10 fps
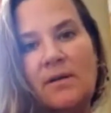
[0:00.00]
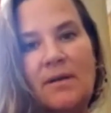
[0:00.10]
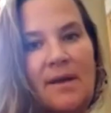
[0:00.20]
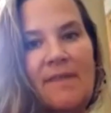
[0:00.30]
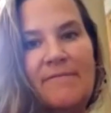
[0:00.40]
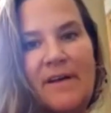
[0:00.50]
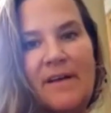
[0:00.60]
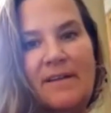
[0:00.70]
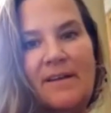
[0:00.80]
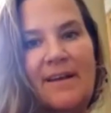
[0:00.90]
And I
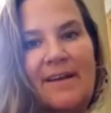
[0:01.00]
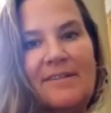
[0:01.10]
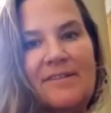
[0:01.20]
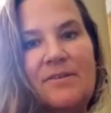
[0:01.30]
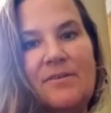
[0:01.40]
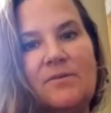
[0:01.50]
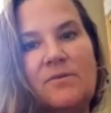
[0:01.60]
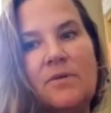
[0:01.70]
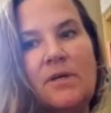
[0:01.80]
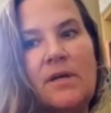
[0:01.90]
find that I
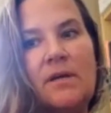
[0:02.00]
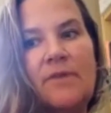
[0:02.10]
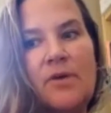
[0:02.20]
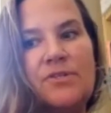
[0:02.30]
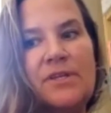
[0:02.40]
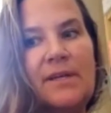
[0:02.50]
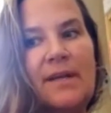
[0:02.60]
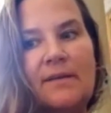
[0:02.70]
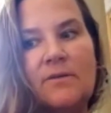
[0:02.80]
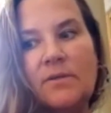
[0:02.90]
do a lot of coaching and
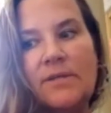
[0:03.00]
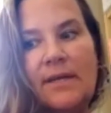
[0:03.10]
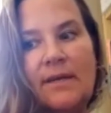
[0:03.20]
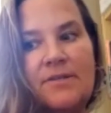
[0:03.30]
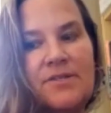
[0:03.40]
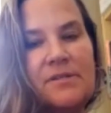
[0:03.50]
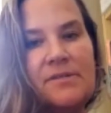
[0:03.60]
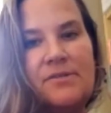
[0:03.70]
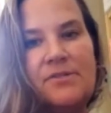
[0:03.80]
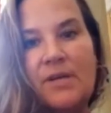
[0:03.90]
handholding and
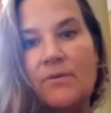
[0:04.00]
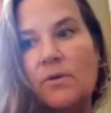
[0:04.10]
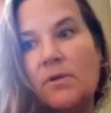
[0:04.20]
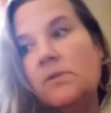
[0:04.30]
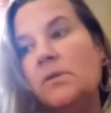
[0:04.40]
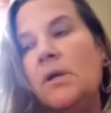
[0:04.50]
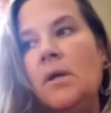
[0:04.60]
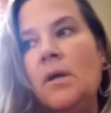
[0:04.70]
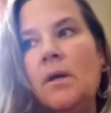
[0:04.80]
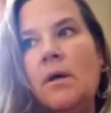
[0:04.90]
just general
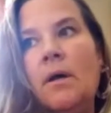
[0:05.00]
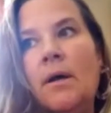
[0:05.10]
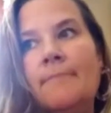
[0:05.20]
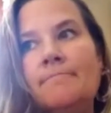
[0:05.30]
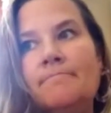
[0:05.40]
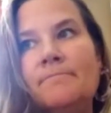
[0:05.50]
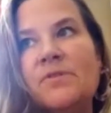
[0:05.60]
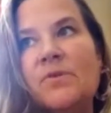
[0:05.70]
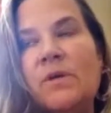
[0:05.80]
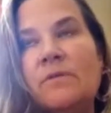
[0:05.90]

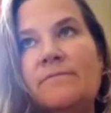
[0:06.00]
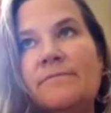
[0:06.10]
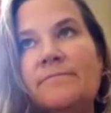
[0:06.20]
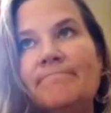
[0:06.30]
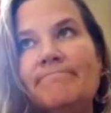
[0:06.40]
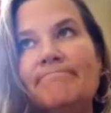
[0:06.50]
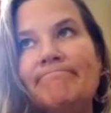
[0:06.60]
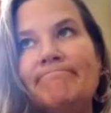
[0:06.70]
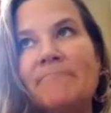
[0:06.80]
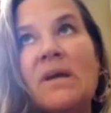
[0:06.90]
sort of
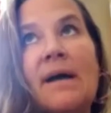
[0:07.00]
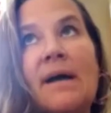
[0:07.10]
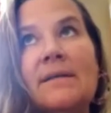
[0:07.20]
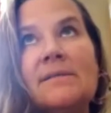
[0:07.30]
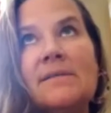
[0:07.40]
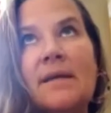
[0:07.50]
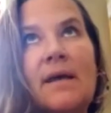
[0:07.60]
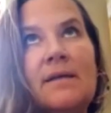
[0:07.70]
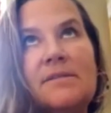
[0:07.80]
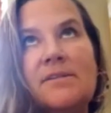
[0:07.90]
guidance, I
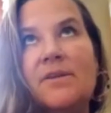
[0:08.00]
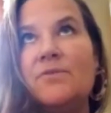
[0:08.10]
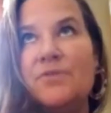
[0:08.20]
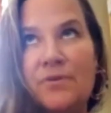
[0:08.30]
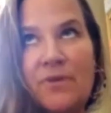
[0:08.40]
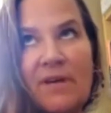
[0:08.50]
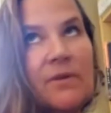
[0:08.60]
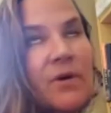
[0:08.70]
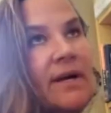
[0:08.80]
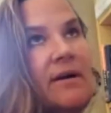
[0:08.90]
guess. Do you have a
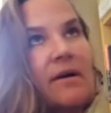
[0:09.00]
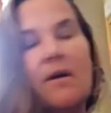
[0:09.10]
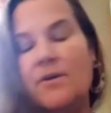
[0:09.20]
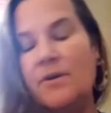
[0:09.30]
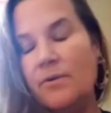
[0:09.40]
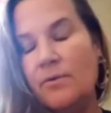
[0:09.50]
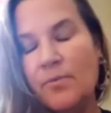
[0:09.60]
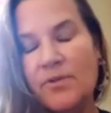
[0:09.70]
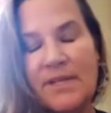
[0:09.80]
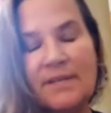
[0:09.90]
lawyer? Are you
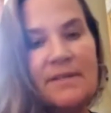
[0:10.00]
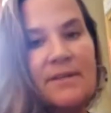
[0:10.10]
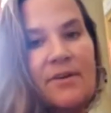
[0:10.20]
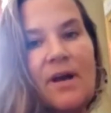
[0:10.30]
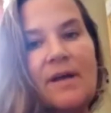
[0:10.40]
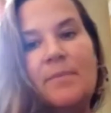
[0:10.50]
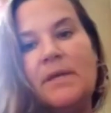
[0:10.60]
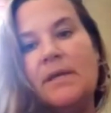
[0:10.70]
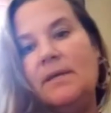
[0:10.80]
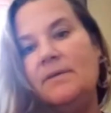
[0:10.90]
protecting your
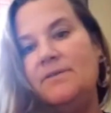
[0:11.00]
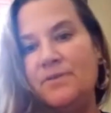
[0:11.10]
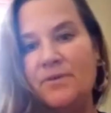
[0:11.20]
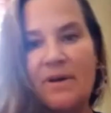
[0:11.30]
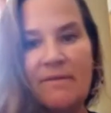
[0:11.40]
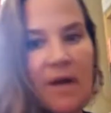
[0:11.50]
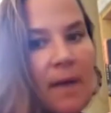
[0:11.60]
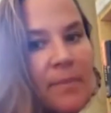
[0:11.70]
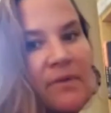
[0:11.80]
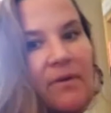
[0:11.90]
IP? Do you have a
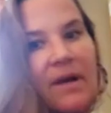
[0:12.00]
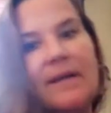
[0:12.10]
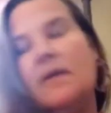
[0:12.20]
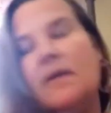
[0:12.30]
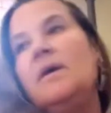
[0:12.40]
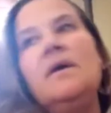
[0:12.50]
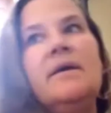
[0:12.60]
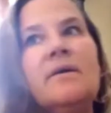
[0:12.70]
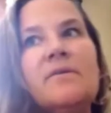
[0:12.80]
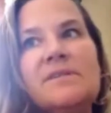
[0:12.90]
copyright?
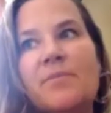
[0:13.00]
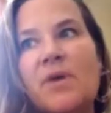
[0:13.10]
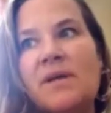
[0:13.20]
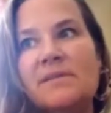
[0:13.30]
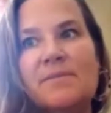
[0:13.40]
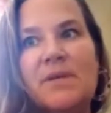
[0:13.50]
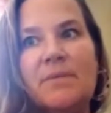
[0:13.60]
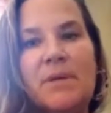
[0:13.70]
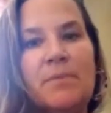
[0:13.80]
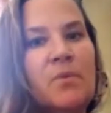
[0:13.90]
It always surprises me.
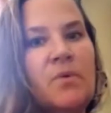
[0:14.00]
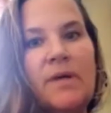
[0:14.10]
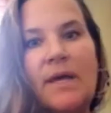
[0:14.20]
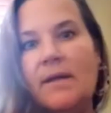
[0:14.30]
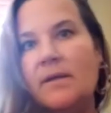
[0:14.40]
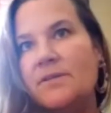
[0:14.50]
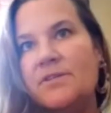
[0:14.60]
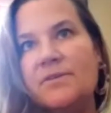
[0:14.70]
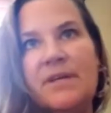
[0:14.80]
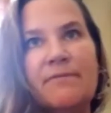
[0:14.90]
People will get
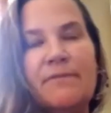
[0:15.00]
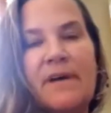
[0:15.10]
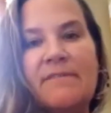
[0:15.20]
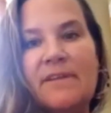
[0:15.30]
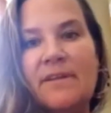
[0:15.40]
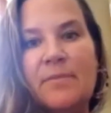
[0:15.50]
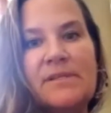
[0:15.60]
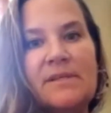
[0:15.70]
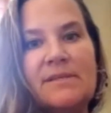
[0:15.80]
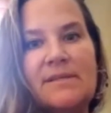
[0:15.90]
to year 5 in their
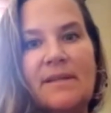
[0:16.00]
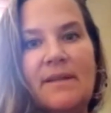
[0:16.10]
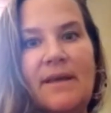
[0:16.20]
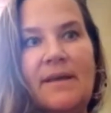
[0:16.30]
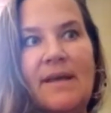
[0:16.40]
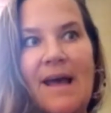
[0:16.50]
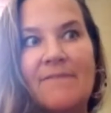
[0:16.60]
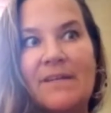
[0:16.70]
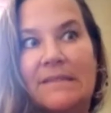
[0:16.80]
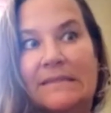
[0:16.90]
business and they
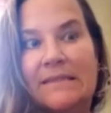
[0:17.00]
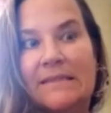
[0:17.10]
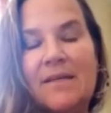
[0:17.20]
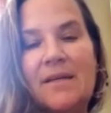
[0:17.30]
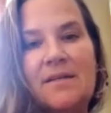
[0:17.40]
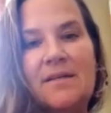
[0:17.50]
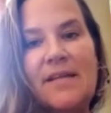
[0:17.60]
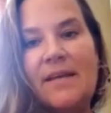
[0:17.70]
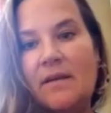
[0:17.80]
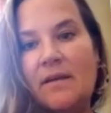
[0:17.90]
haven't
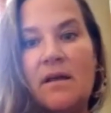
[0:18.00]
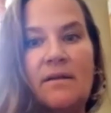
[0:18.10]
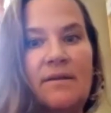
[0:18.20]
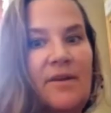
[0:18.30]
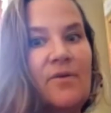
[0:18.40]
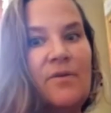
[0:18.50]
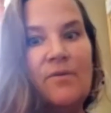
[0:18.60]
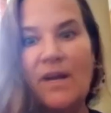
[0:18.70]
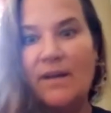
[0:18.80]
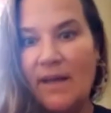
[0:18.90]
taken on, the
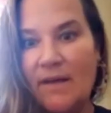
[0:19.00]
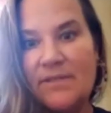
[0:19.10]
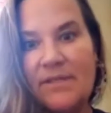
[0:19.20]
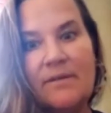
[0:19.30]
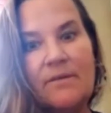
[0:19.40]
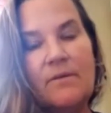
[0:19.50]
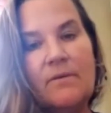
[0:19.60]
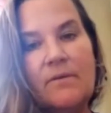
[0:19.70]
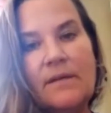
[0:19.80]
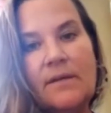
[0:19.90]
right accountant or the
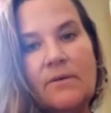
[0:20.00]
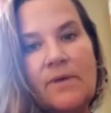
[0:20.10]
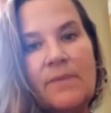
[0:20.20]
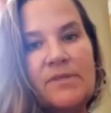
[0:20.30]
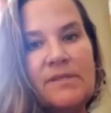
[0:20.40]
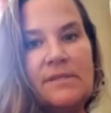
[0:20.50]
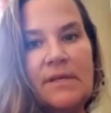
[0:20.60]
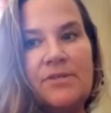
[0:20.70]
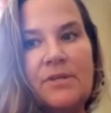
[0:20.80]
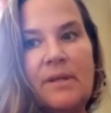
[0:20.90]
right legal
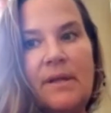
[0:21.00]
representation.